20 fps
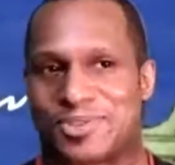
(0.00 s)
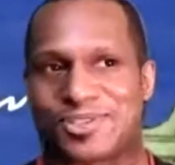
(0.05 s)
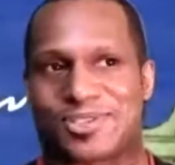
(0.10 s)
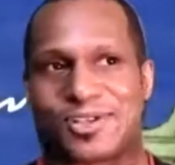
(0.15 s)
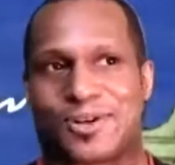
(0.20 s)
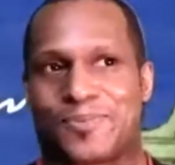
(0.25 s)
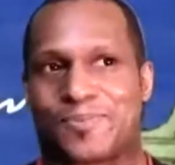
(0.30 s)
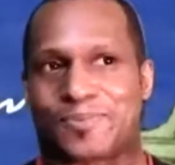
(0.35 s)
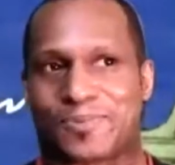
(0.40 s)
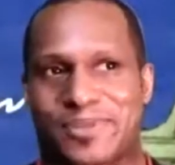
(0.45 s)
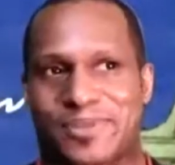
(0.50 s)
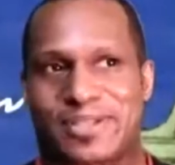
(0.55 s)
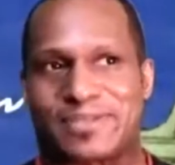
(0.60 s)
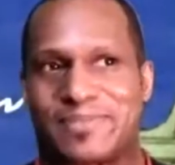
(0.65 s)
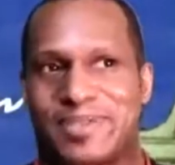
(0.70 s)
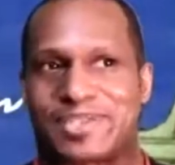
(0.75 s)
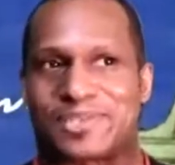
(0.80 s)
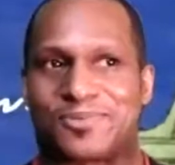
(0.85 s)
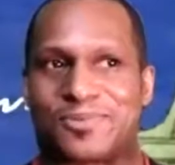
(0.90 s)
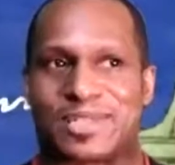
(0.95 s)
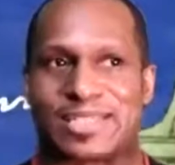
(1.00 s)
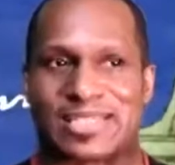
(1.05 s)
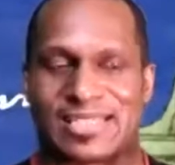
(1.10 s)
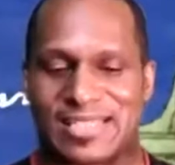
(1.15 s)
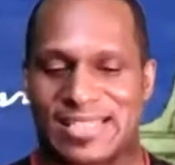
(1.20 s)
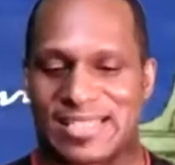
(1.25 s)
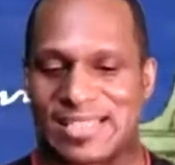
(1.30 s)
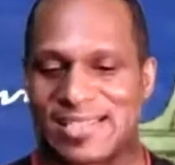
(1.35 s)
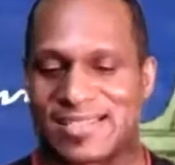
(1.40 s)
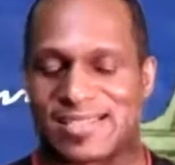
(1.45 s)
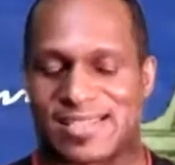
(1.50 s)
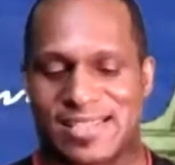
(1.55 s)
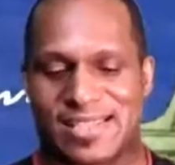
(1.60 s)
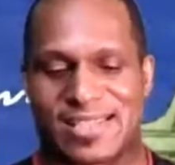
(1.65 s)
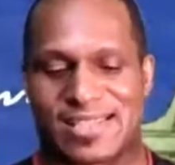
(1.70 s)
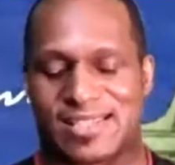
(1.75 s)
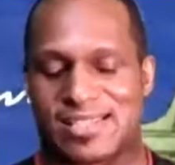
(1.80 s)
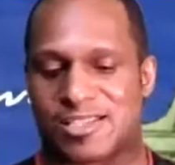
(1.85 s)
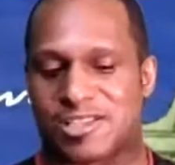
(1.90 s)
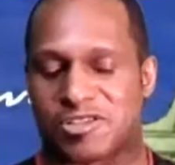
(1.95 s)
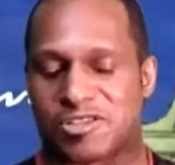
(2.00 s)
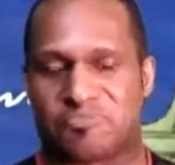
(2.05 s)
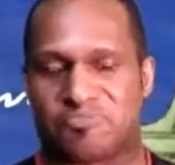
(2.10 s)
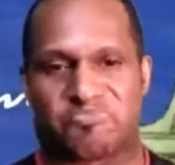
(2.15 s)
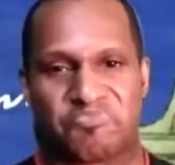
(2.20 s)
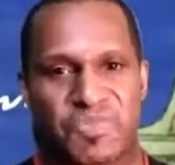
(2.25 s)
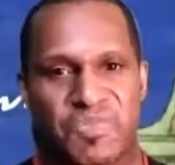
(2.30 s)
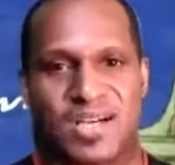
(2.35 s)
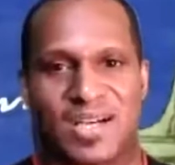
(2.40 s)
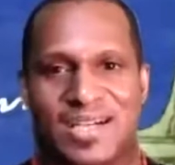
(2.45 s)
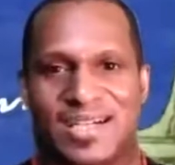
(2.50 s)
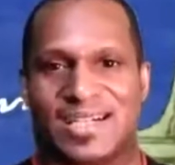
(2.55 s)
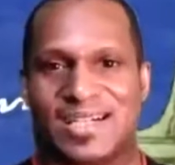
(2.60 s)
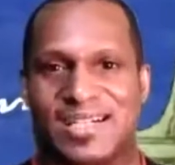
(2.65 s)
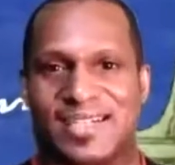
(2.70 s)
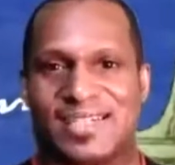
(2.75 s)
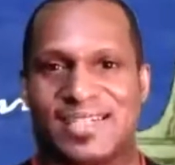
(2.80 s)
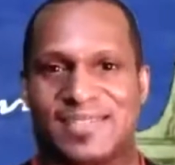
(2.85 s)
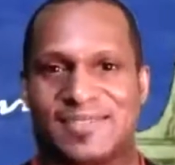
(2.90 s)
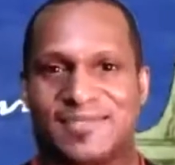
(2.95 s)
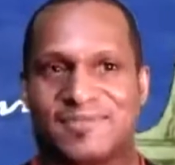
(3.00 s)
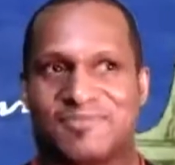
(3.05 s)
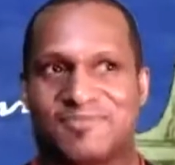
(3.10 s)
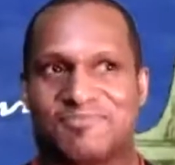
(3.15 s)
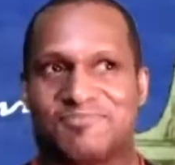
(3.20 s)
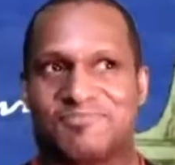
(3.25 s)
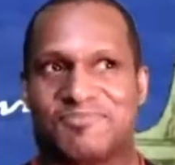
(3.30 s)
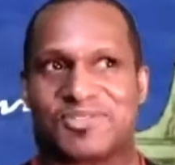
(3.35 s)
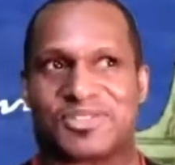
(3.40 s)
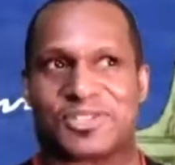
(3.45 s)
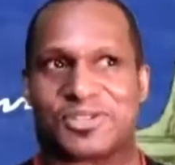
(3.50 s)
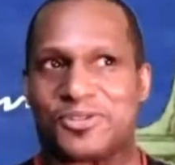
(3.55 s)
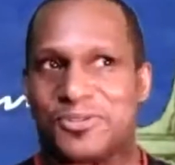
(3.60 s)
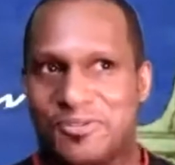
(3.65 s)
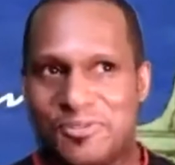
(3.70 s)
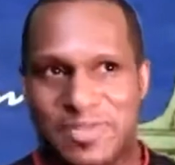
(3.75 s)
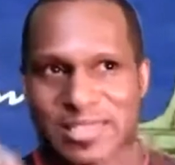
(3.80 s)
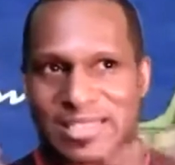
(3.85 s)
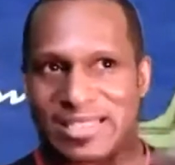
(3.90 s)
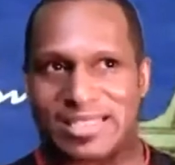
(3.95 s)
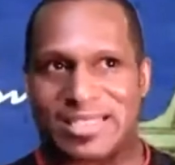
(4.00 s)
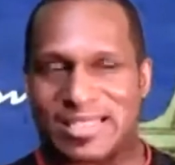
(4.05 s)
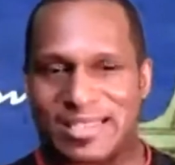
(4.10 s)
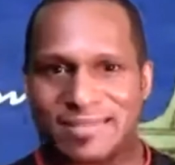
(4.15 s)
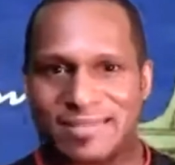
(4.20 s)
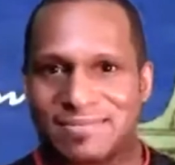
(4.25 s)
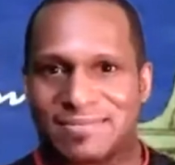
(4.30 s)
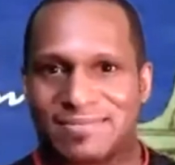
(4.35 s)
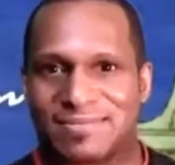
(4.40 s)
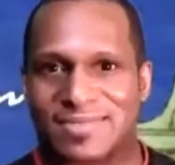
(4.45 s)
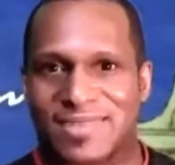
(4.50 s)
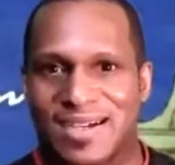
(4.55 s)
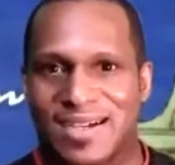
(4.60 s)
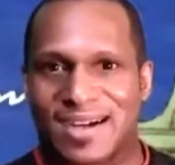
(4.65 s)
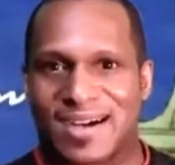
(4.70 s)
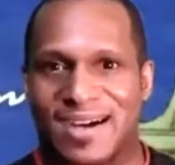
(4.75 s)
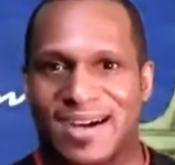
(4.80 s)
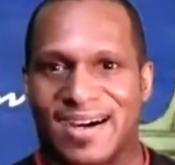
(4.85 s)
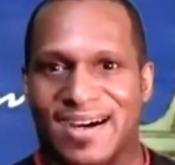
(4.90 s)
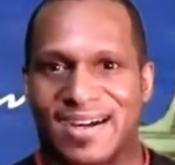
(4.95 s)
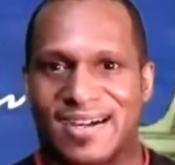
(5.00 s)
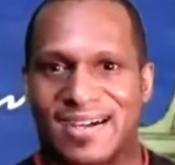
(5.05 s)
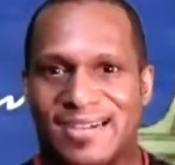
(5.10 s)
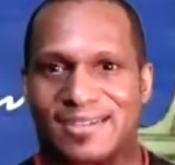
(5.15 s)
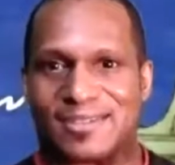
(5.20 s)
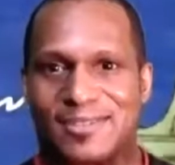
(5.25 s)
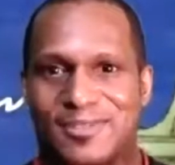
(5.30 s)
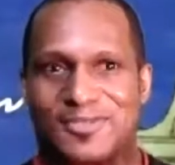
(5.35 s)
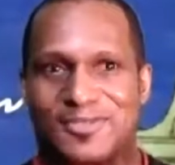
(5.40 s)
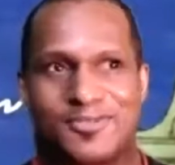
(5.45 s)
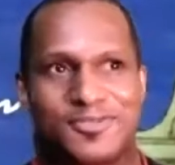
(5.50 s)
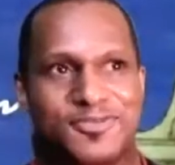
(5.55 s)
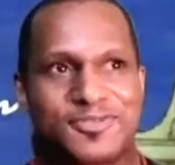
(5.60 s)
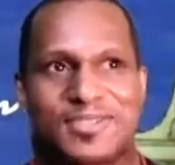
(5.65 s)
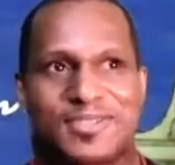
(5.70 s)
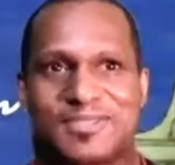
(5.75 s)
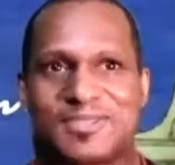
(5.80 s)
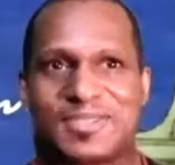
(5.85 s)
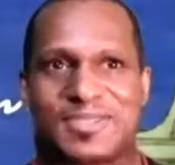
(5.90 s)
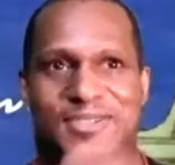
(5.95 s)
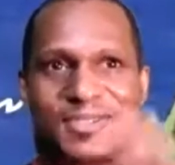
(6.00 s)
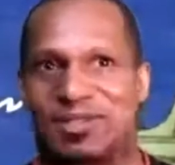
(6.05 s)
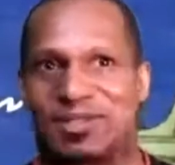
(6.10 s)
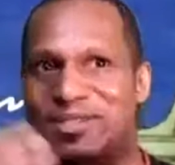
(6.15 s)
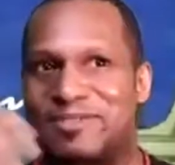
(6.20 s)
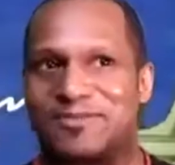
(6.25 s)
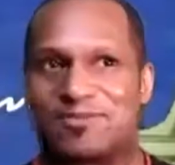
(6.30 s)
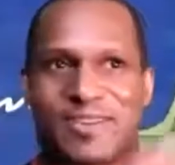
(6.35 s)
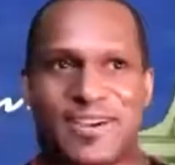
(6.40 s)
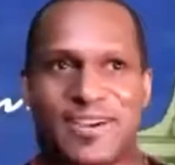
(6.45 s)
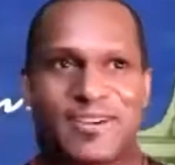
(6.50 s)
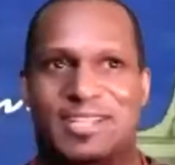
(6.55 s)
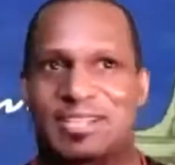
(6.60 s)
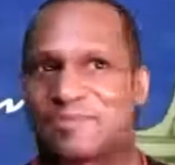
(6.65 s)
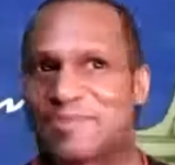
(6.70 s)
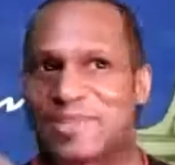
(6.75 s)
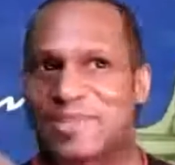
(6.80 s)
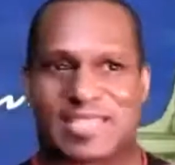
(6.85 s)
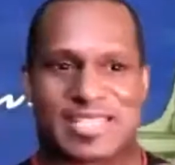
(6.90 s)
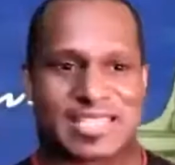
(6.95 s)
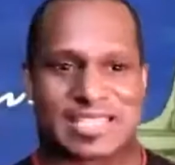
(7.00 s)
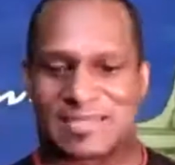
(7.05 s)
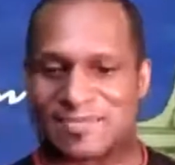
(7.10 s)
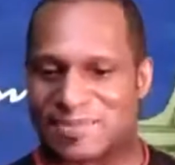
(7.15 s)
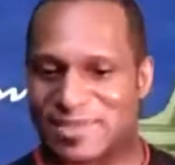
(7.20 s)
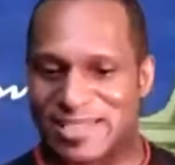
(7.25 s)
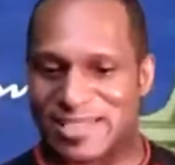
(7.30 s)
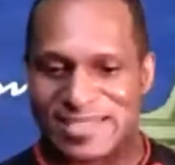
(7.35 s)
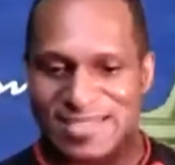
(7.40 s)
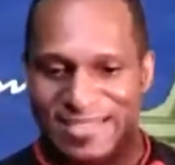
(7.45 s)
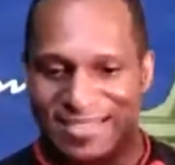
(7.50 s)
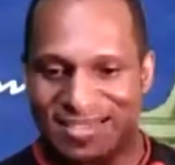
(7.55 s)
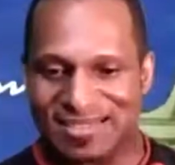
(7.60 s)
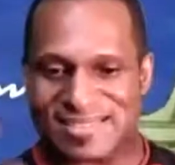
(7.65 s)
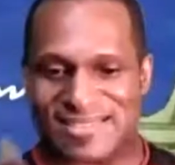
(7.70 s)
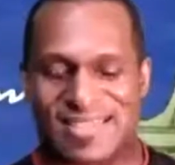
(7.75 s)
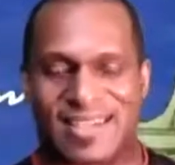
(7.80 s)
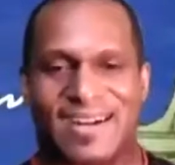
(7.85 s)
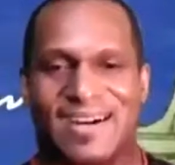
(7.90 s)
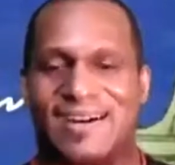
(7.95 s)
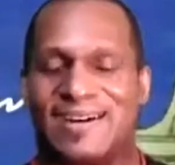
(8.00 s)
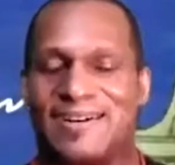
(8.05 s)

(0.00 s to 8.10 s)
So pretty much what it is a Zoom meeting of you and various participants,